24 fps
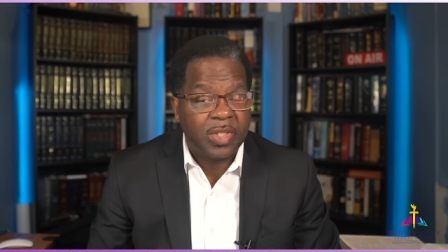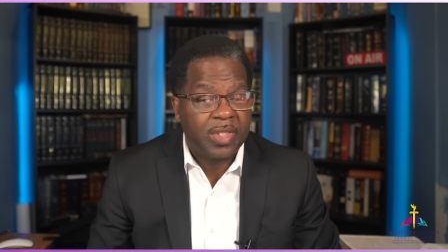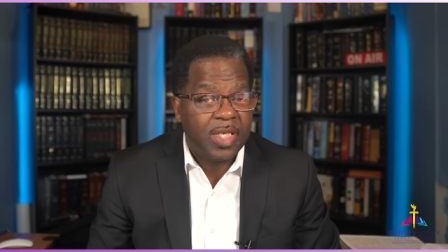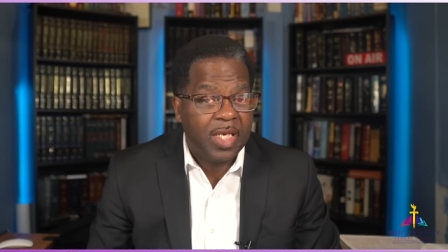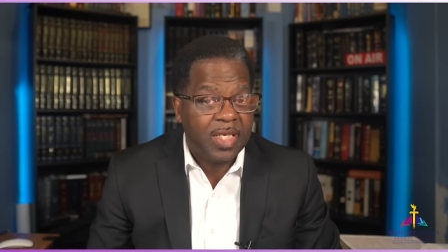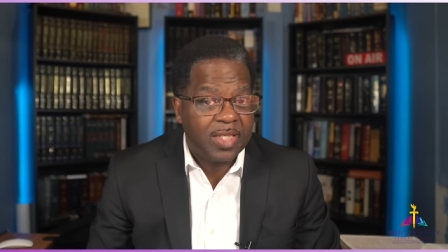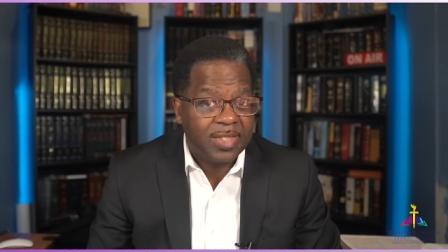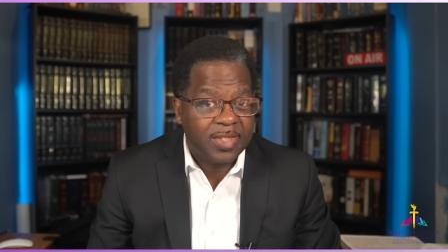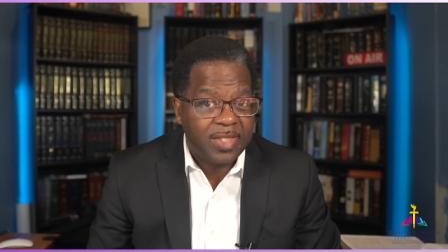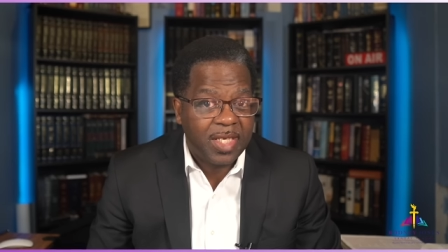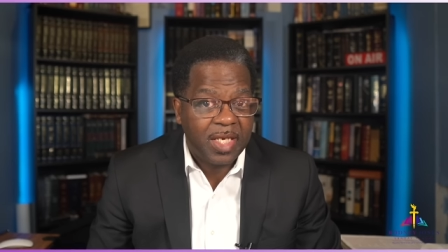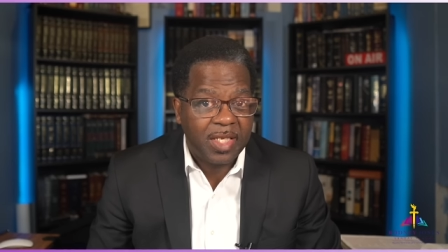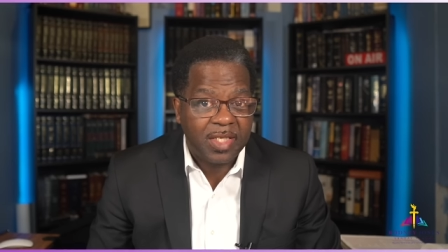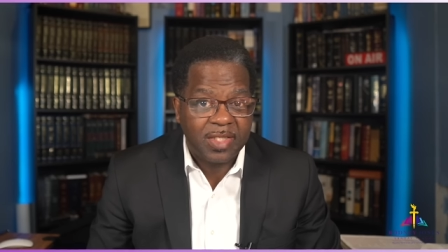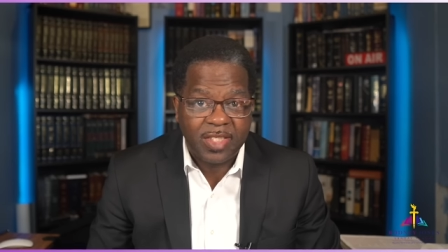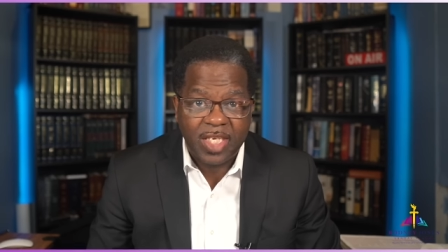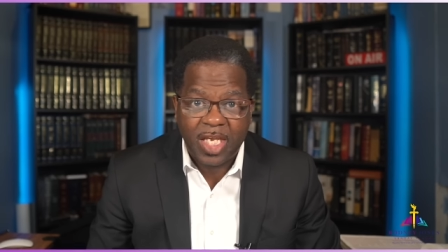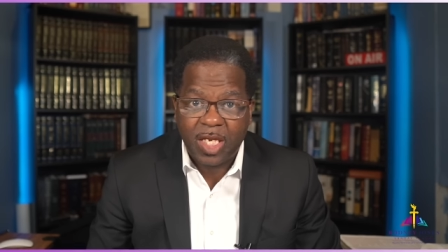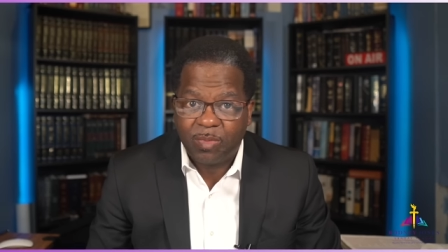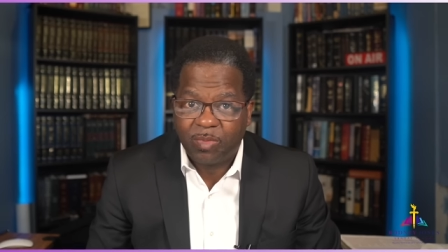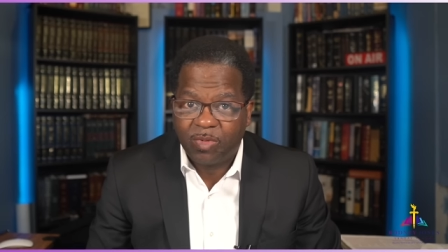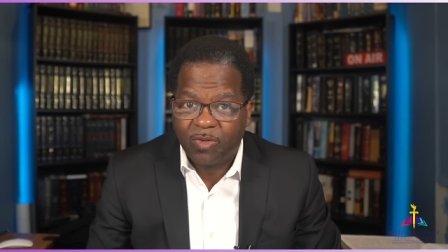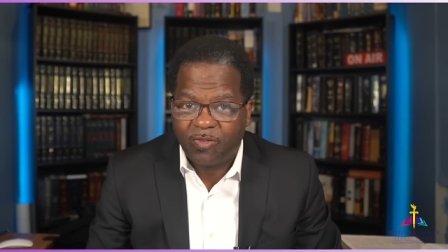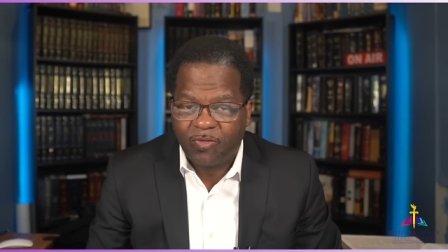Today's date is
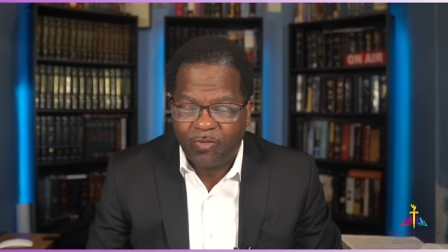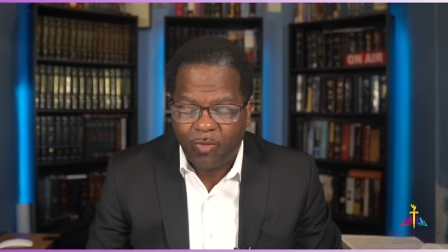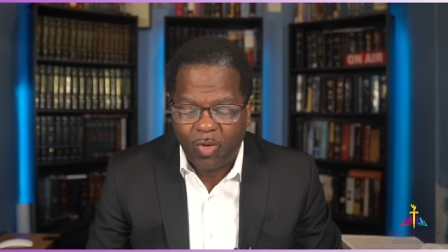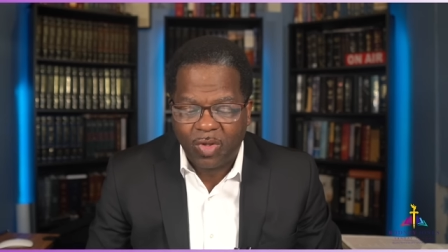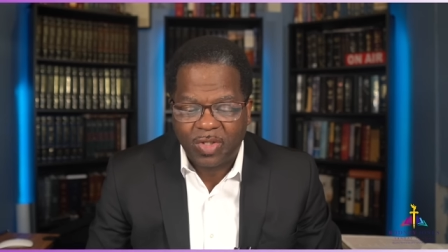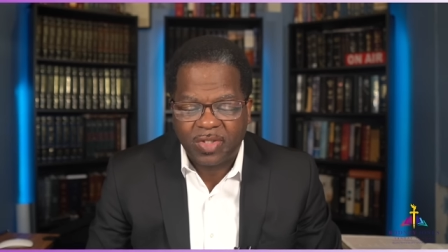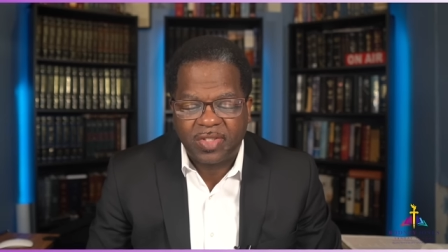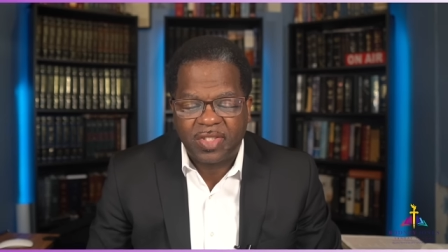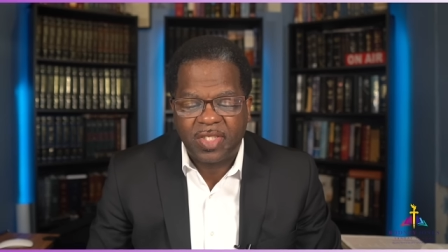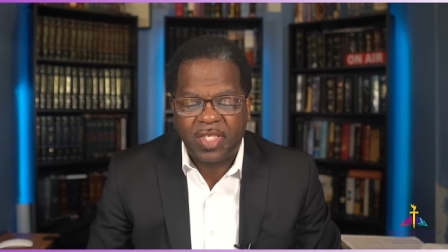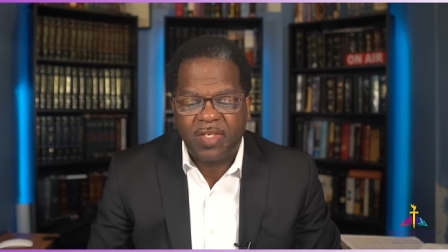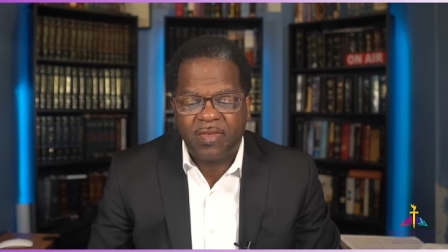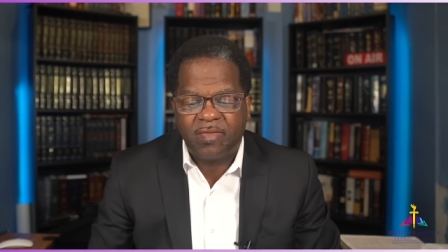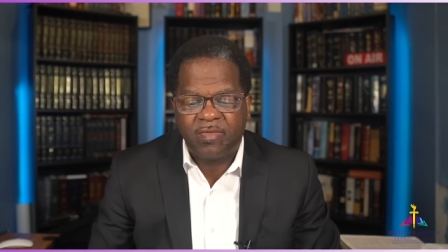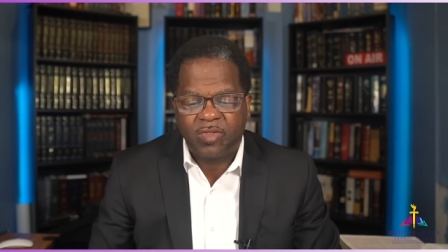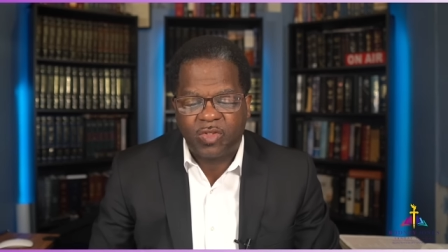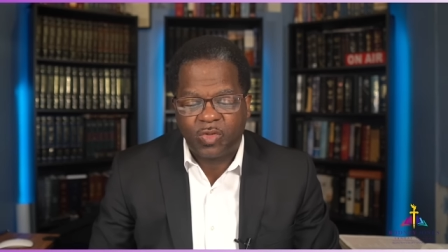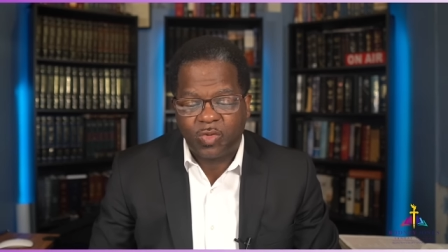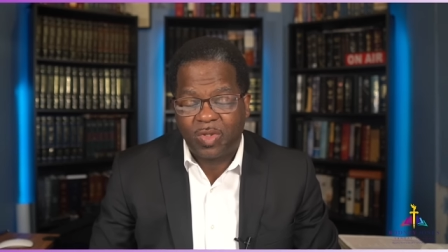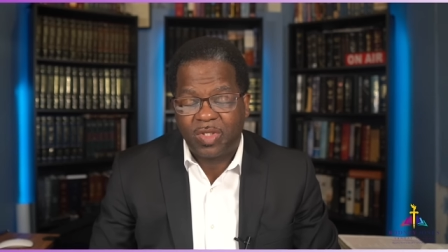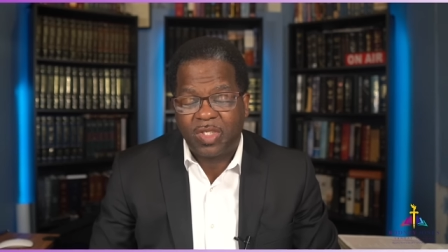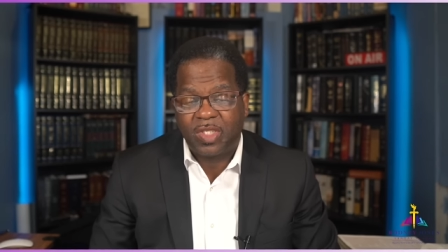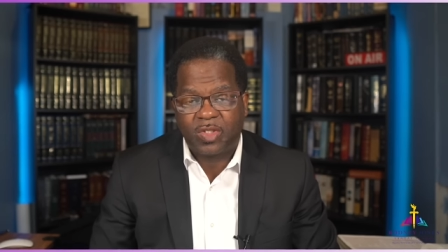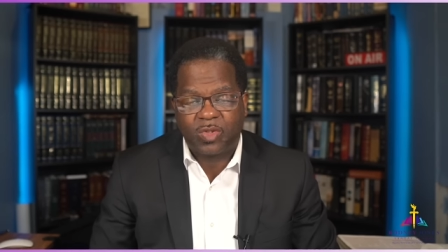April 14th,
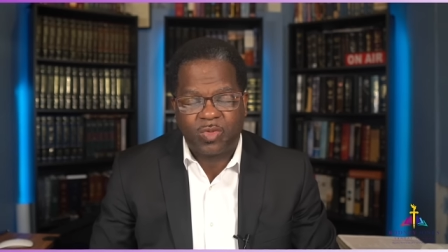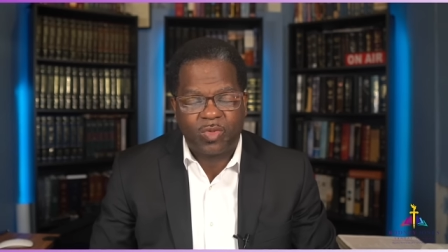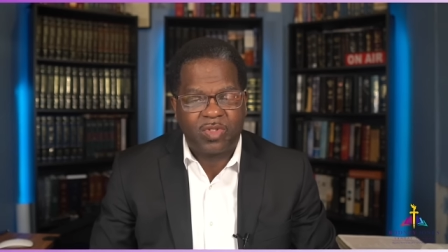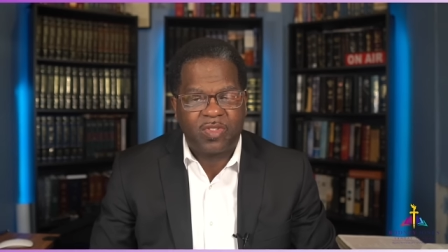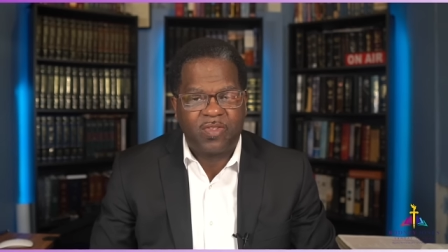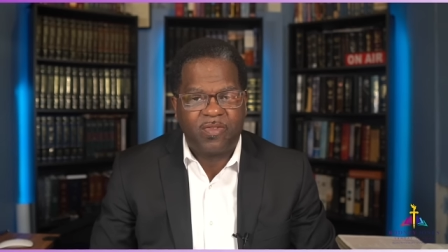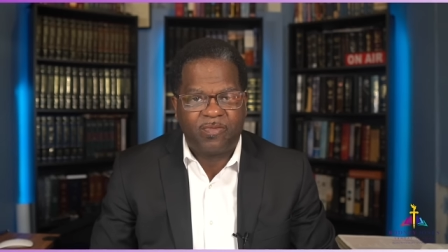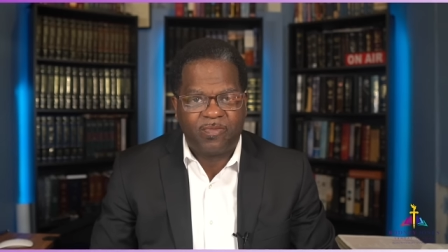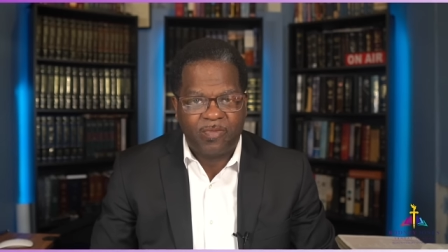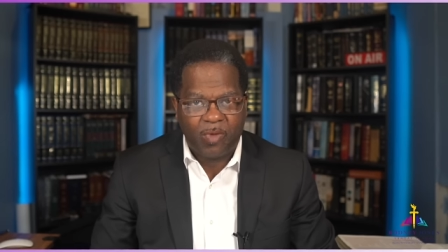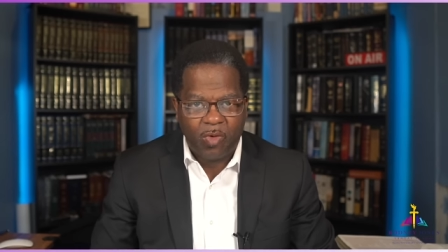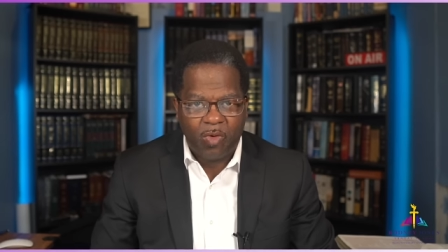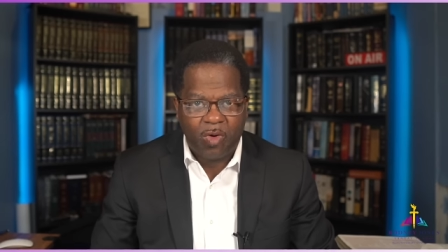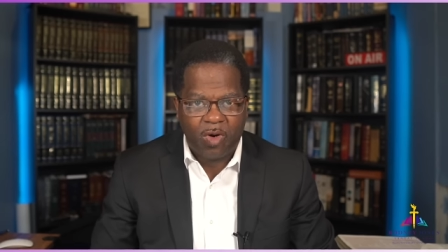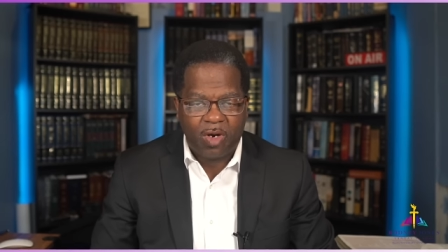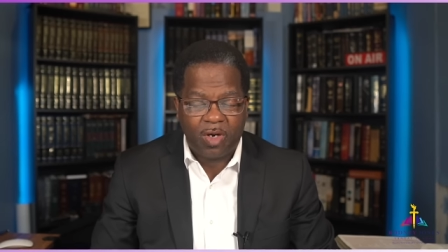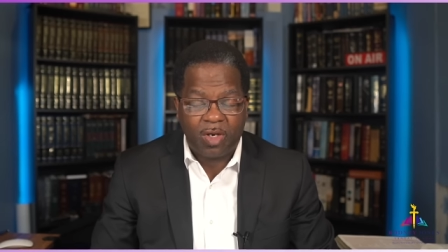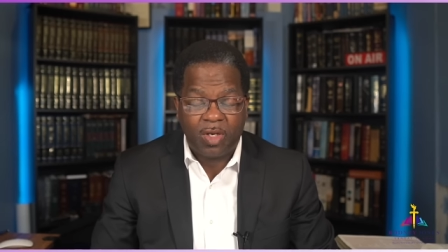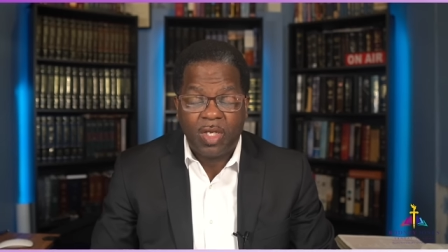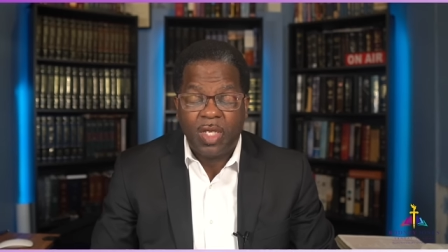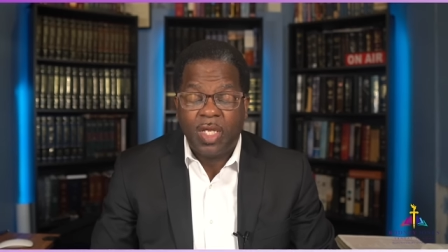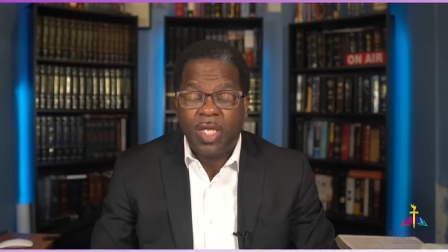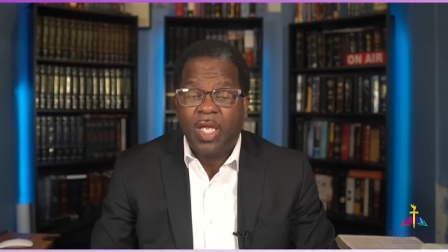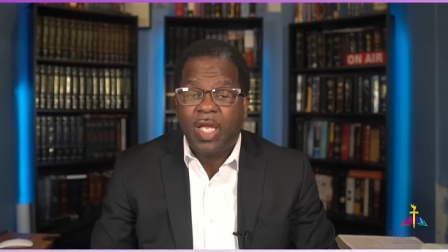
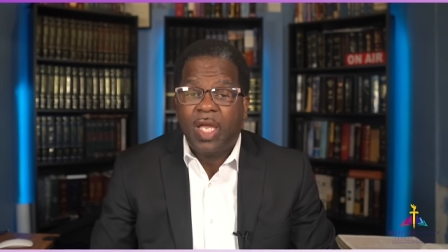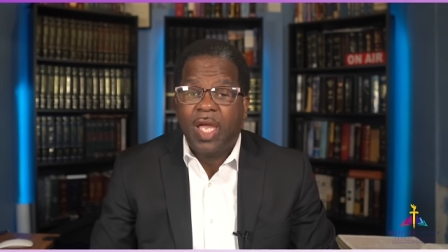2024.